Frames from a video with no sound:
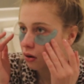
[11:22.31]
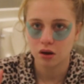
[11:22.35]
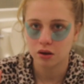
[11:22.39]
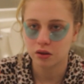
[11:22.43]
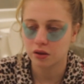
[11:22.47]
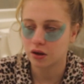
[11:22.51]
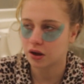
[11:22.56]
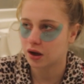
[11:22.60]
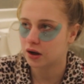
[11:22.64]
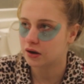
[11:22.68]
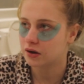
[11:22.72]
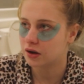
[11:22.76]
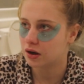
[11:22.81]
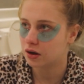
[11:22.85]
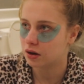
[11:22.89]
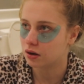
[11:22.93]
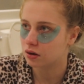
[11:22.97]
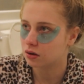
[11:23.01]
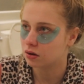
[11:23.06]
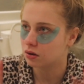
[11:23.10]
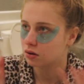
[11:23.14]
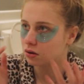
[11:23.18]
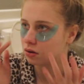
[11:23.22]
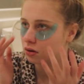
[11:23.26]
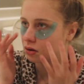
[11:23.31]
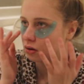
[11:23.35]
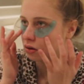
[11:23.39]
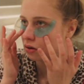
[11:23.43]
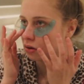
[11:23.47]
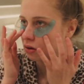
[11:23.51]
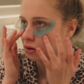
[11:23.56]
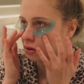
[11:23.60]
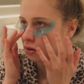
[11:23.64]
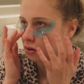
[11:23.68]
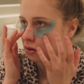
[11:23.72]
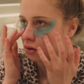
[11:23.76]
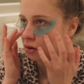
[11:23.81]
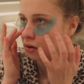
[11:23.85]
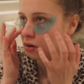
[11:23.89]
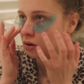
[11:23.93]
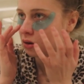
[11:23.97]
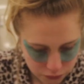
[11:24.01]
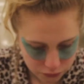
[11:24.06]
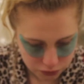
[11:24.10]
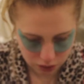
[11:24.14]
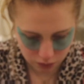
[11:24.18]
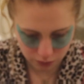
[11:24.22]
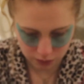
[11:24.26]
I think I did it.
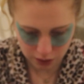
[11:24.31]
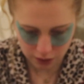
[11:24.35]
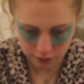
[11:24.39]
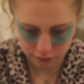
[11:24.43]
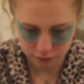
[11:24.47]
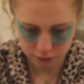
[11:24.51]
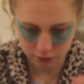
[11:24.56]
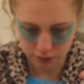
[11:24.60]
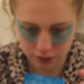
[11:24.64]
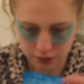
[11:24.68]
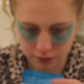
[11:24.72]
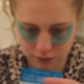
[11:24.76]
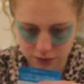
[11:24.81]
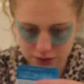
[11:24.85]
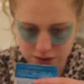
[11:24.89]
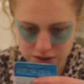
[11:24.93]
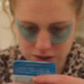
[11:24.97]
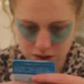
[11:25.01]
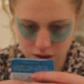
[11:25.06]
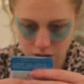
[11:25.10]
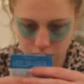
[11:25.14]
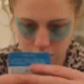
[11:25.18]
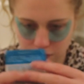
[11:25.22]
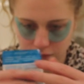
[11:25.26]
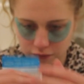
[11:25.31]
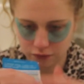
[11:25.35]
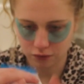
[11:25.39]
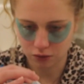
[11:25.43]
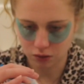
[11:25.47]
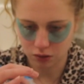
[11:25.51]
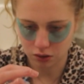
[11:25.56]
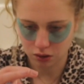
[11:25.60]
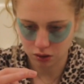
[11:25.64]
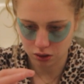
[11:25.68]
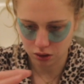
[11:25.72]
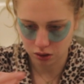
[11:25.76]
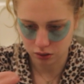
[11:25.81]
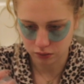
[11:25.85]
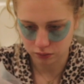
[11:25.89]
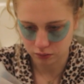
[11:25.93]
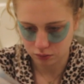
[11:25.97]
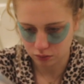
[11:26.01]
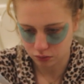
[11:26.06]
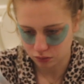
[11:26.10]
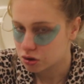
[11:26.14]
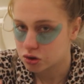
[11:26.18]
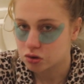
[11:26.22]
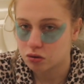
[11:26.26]
So we have to leave this on for
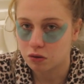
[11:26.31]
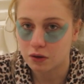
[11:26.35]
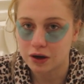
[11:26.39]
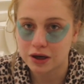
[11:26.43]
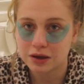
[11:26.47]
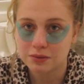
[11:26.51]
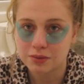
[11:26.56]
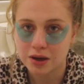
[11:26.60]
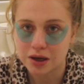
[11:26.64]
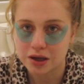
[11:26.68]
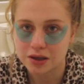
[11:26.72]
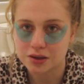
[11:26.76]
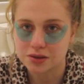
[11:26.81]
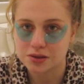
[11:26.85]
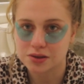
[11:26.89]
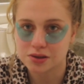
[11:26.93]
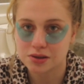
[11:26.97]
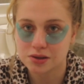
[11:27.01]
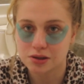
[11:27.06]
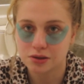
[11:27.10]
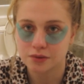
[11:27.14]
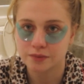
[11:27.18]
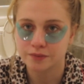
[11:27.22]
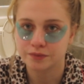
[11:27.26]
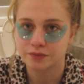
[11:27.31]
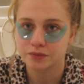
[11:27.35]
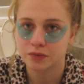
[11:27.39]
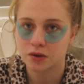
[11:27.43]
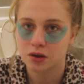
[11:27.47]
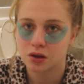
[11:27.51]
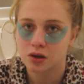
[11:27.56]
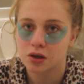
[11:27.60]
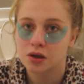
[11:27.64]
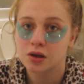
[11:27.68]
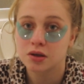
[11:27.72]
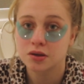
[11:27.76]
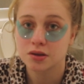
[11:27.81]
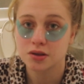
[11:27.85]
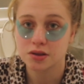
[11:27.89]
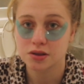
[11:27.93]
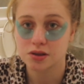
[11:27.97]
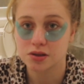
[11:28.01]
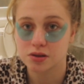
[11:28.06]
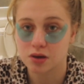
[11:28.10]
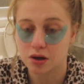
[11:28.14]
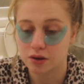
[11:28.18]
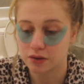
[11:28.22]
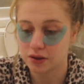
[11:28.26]
20 minutes.
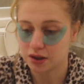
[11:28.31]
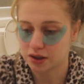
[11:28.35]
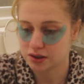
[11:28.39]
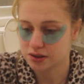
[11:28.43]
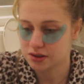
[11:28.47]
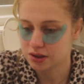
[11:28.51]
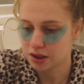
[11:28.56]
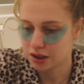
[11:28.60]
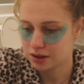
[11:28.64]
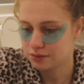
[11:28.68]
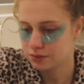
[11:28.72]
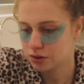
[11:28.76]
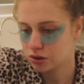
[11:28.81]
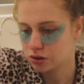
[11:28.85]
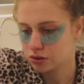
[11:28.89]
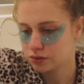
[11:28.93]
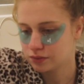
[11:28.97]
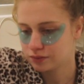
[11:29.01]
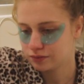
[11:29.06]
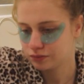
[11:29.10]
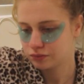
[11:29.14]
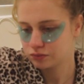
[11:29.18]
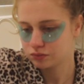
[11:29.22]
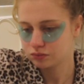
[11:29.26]
Start that timer.